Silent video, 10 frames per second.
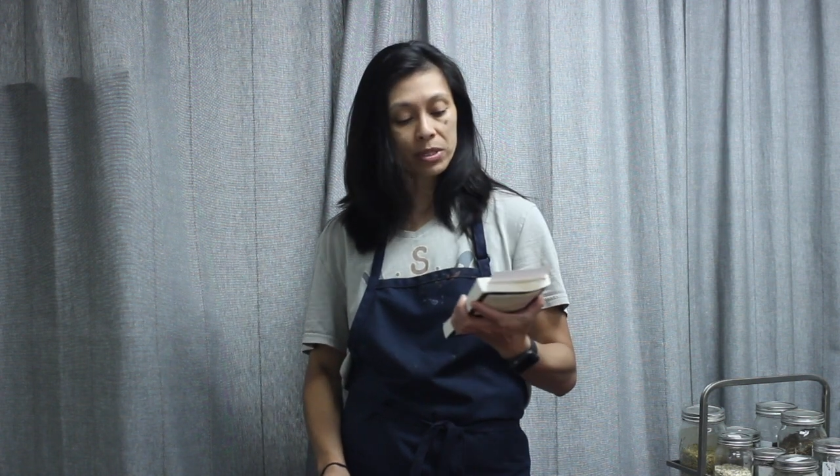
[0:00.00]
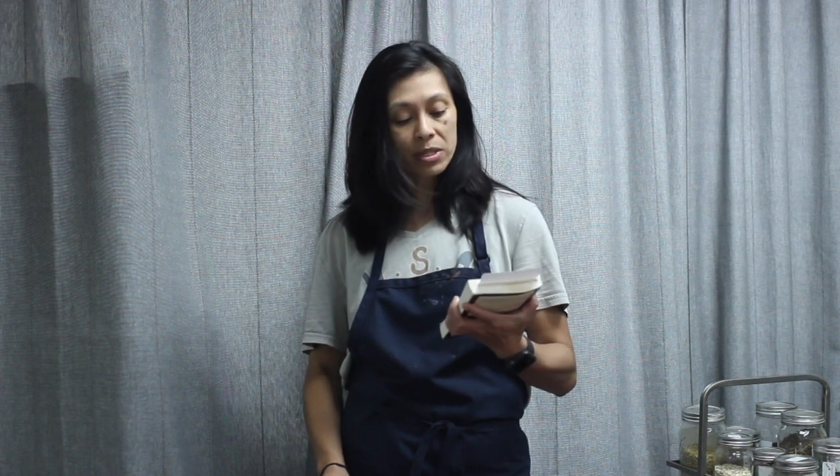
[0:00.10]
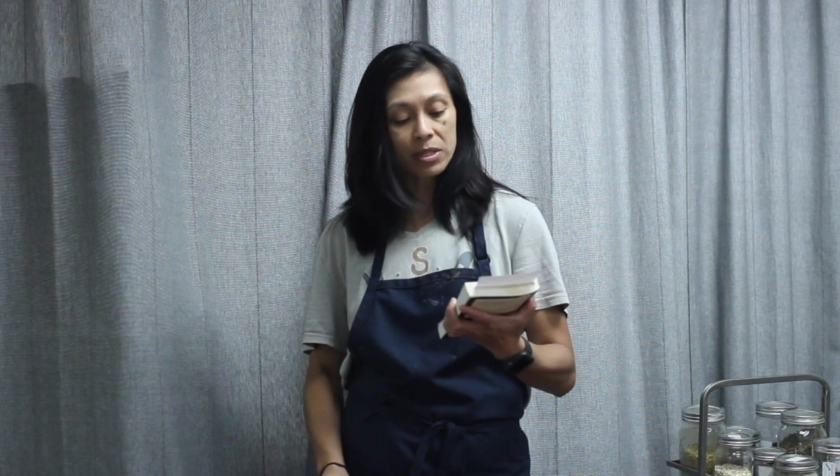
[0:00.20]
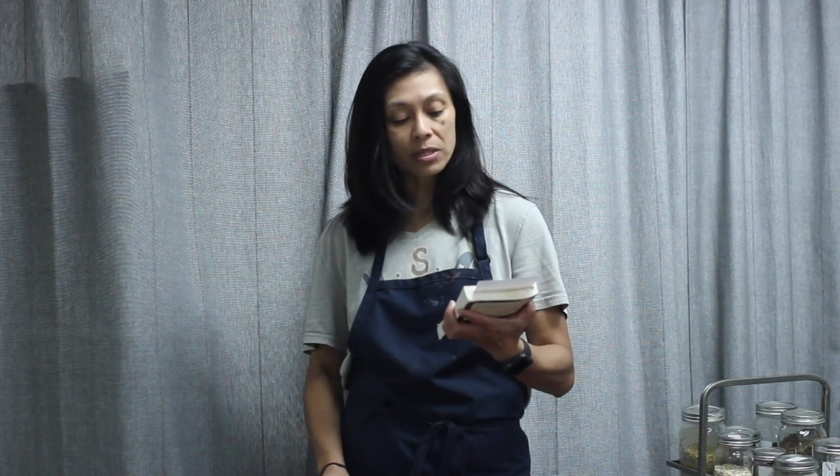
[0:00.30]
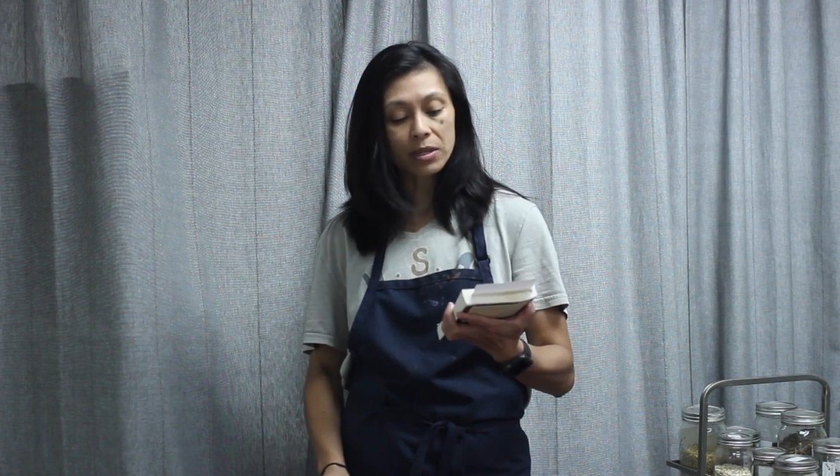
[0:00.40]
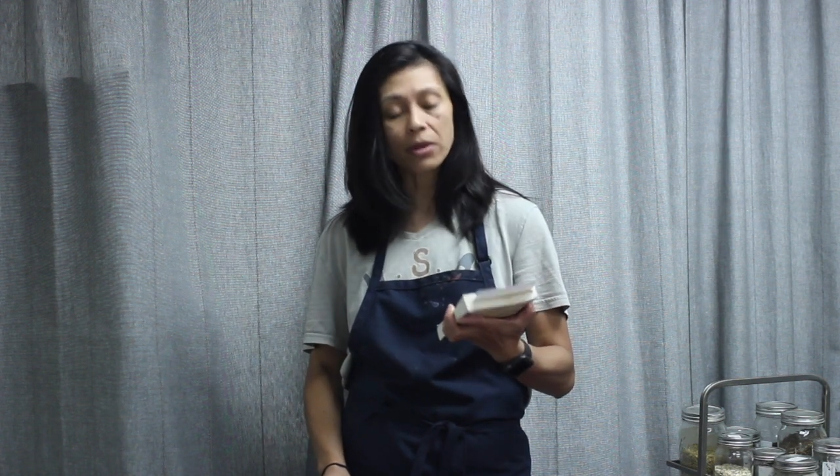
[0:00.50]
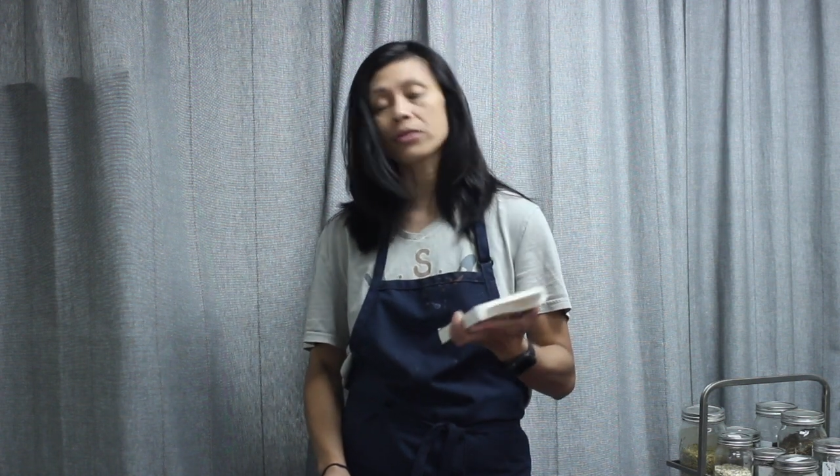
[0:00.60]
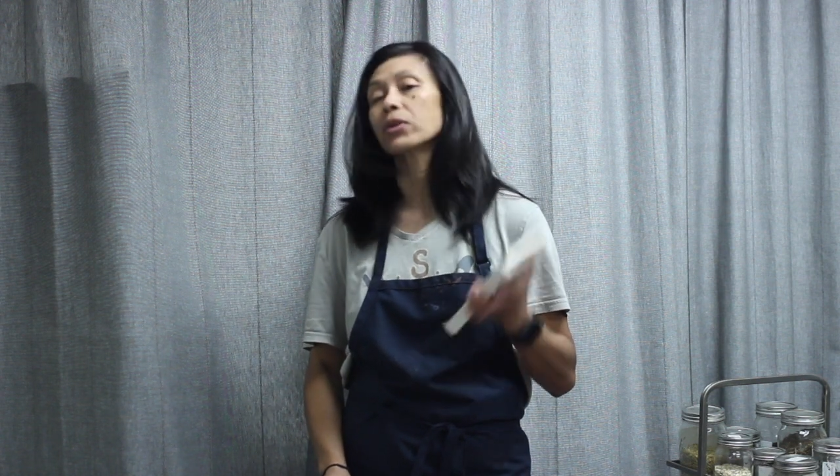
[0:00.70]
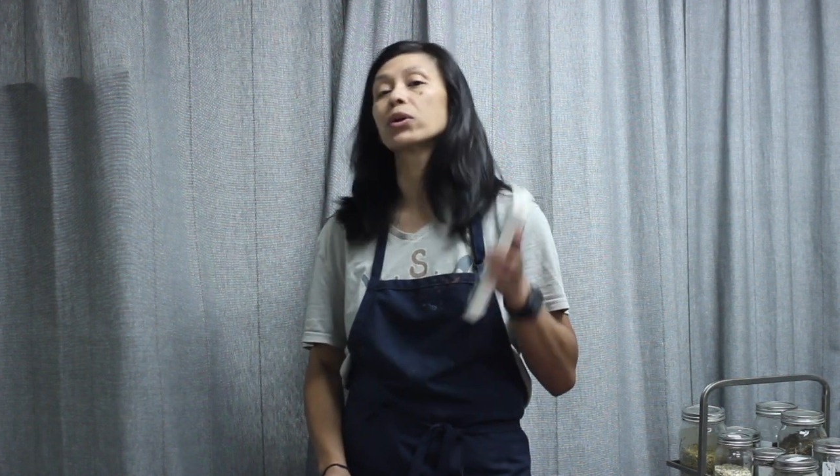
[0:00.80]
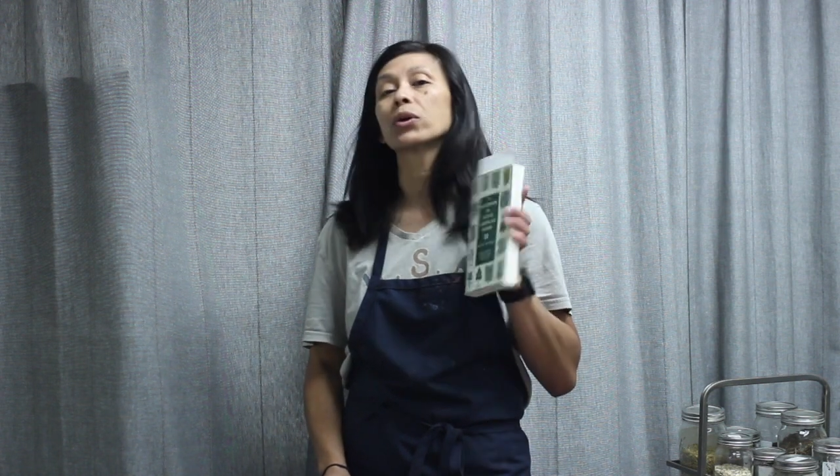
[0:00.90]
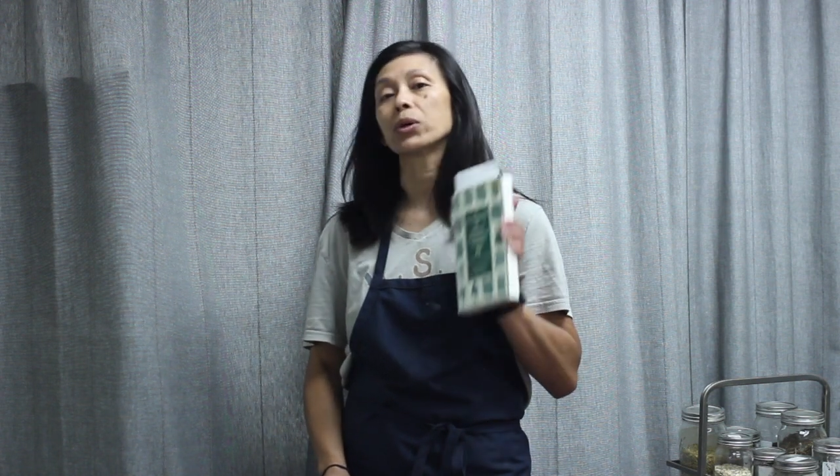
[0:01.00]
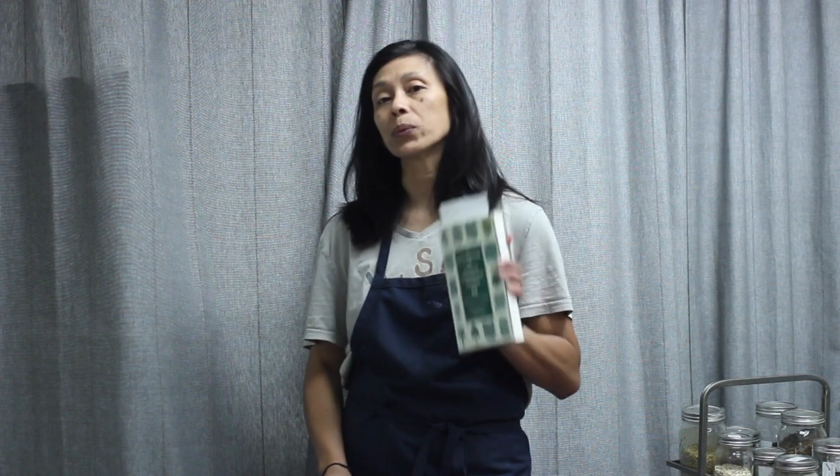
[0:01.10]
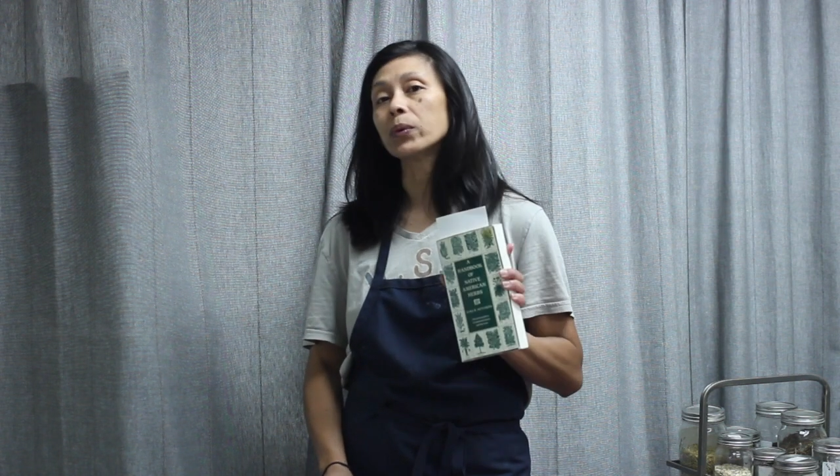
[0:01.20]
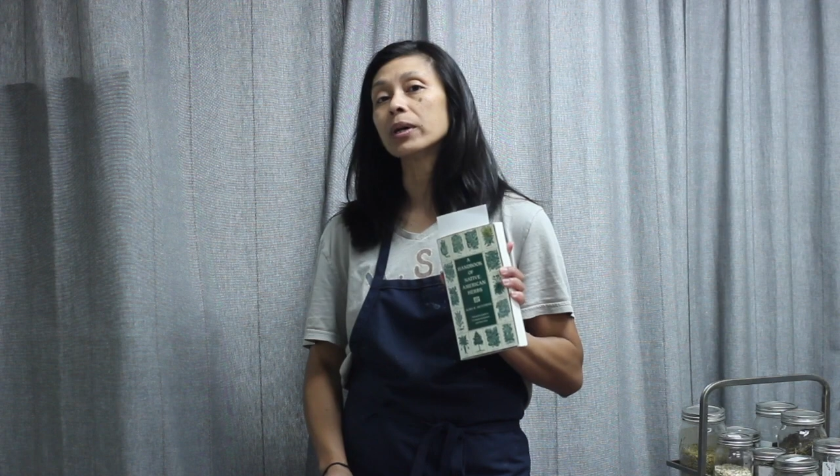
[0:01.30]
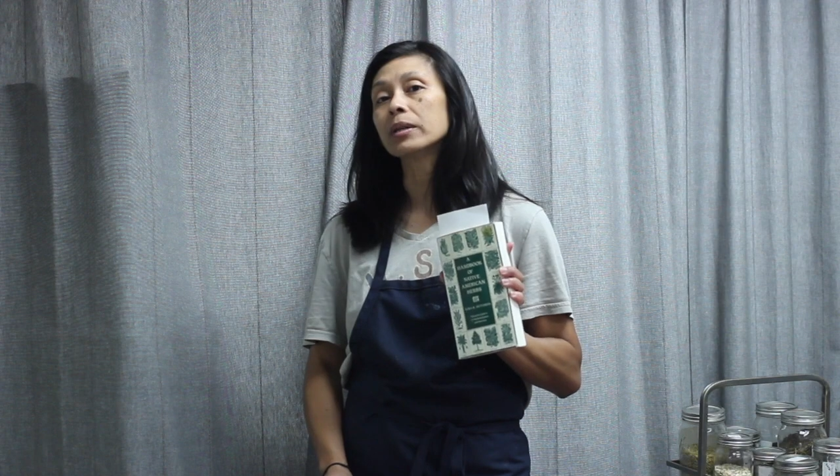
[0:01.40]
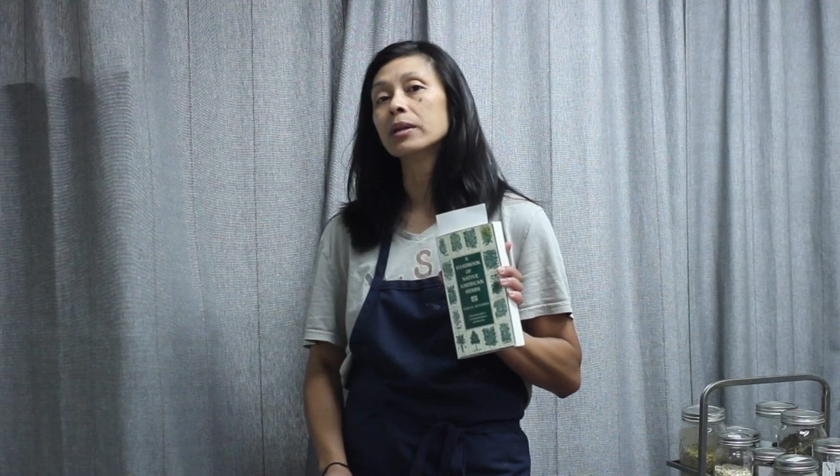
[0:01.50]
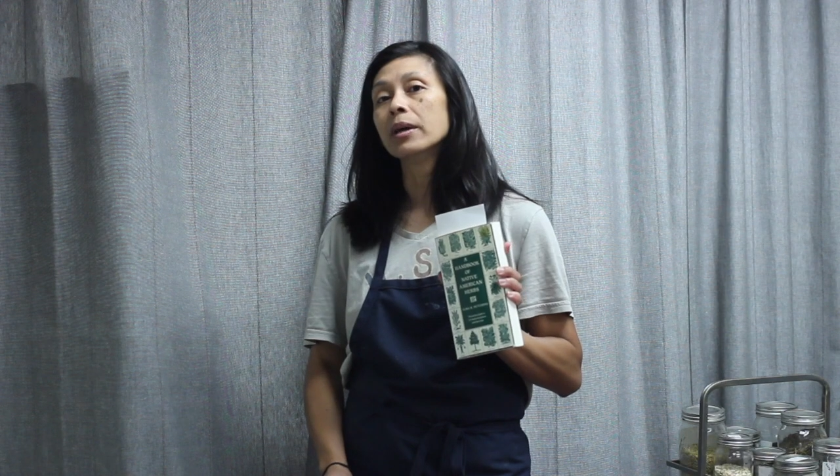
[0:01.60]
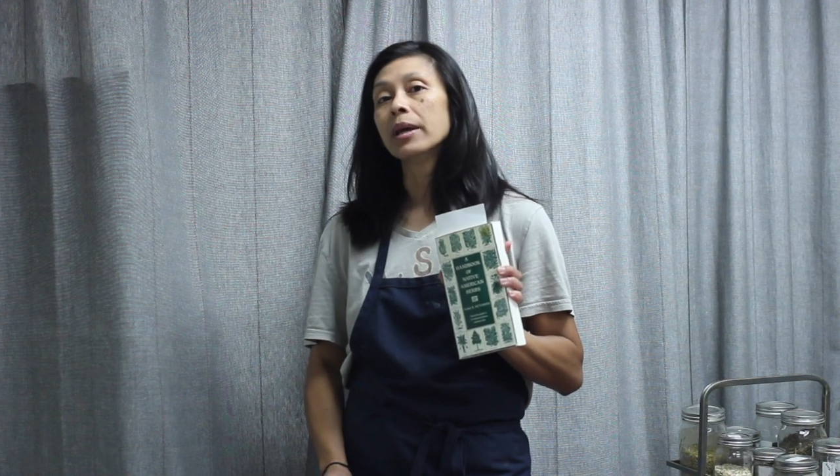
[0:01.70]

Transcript: this is another good one.